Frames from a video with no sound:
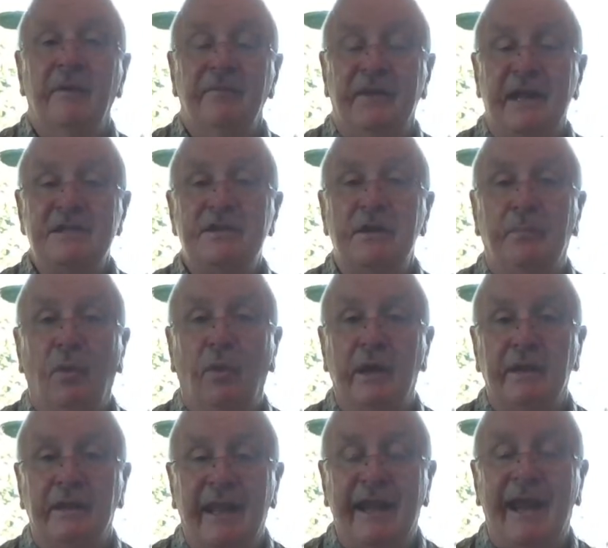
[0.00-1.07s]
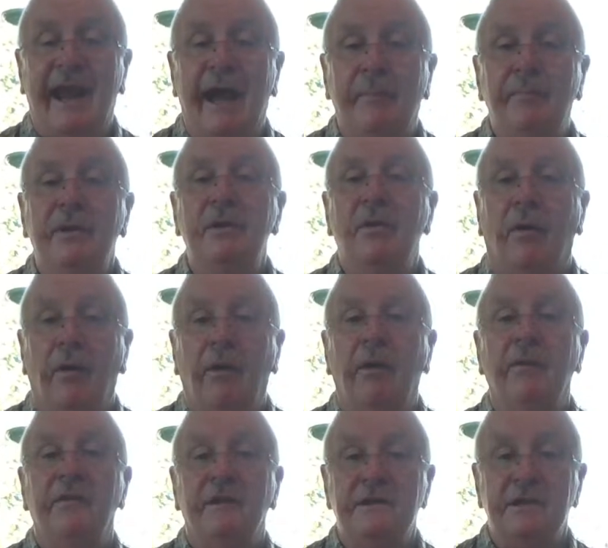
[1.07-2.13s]
That's the point. They happen
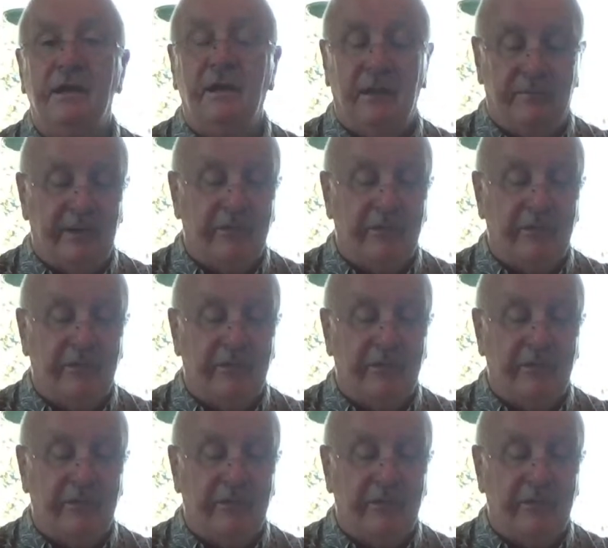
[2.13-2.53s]
all the time.